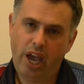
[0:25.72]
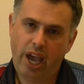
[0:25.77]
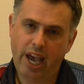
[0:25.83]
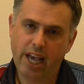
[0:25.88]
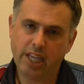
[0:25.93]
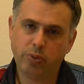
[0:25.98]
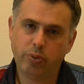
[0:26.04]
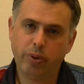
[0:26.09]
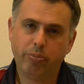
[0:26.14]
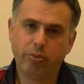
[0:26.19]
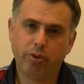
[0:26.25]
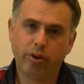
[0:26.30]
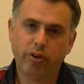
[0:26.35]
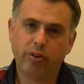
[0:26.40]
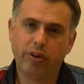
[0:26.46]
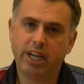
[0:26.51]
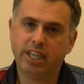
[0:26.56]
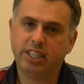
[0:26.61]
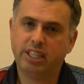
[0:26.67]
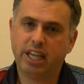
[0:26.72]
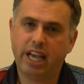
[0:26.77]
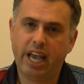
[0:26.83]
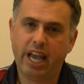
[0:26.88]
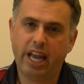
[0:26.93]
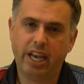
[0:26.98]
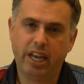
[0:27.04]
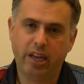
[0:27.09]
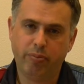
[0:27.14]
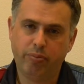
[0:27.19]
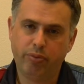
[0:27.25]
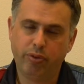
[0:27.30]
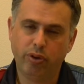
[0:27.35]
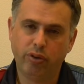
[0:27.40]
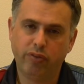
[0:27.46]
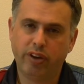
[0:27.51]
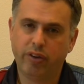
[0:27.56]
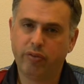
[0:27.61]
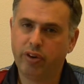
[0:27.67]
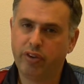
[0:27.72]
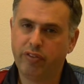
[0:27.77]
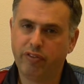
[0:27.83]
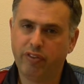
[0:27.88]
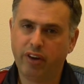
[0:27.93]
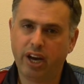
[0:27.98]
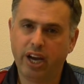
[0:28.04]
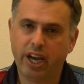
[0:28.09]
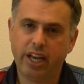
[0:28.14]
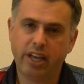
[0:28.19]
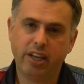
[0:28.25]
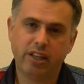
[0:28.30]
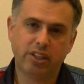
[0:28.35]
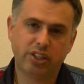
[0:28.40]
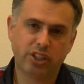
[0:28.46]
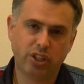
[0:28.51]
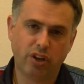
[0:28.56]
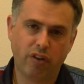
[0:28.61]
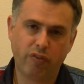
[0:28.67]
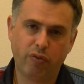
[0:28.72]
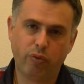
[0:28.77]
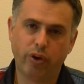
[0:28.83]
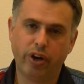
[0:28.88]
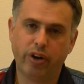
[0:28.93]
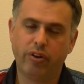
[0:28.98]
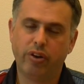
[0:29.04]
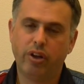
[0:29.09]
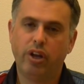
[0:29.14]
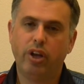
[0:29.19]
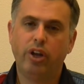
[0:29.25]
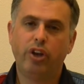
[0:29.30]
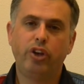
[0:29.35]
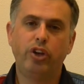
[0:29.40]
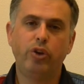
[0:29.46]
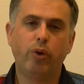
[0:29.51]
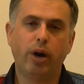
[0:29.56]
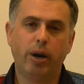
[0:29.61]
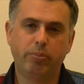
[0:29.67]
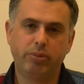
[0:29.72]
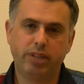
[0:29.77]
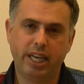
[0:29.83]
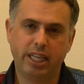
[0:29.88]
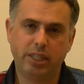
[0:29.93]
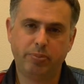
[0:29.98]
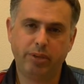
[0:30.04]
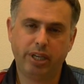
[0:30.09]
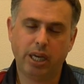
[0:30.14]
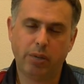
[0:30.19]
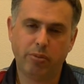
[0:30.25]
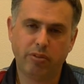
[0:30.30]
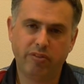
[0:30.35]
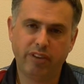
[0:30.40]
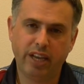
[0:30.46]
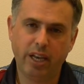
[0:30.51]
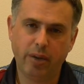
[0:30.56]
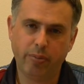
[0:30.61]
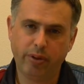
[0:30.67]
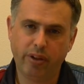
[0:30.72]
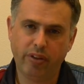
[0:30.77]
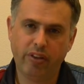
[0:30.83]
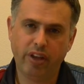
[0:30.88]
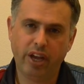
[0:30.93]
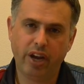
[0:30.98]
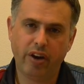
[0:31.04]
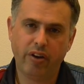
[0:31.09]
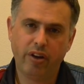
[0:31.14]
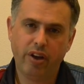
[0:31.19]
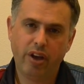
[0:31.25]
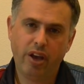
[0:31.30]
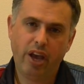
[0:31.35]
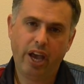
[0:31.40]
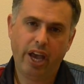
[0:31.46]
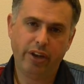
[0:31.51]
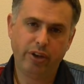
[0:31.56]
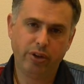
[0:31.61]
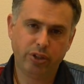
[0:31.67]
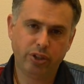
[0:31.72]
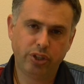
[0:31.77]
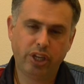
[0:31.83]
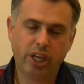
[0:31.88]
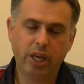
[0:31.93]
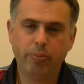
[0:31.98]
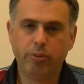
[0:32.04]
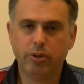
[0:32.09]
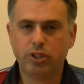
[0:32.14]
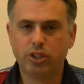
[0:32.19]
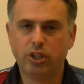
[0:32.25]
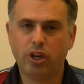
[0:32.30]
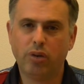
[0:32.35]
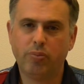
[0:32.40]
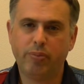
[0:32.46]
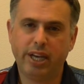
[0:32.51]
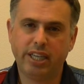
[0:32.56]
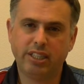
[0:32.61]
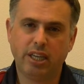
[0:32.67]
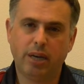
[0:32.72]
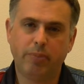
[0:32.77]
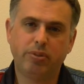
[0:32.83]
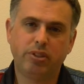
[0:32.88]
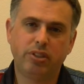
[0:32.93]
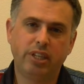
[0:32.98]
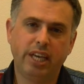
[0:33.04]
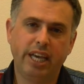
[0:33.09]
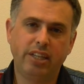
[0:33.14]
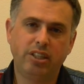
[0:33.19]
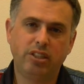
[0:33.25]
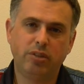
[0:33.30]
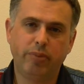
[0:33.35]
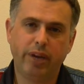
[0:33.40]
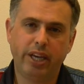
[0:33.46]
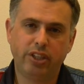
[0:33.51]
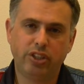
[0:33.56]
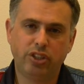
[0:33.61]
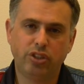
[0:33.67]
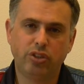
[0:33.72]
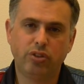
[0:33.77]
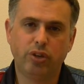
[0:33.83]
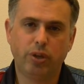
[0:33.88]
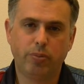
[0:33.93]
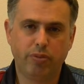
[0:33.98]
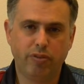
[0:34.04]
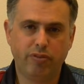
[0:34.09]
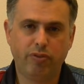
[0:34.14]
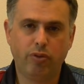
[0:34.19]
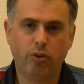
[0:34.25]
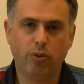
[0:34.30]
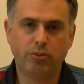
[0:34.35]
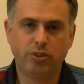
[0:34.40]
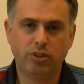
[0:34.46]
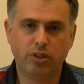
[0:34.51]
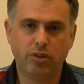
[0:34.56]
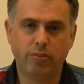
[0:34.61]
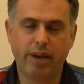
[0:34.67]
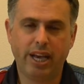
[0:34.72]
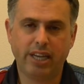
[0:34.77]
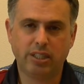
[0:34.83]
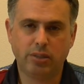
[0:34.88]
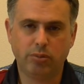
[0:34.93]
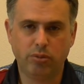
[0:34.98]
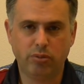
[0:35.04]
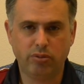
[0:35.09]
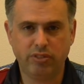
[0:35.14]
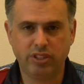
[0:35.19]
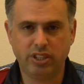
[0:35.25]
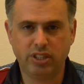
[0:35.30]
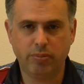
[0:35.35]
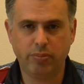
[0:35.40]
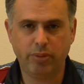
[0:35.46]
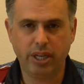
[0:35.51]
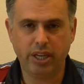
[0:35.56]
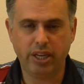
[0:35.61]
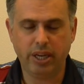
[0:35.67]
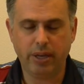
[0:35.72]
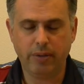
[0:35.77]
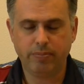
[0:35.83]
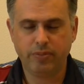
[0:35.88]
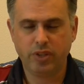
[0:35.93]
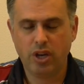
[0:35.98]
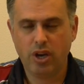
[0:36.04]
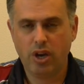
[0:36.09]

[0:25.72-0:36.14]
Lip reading: As we progress and improve and refine the software, new updates become available there, and you should keep your SHOTMAXX up to date to make sure it performs to the maximum of its ability.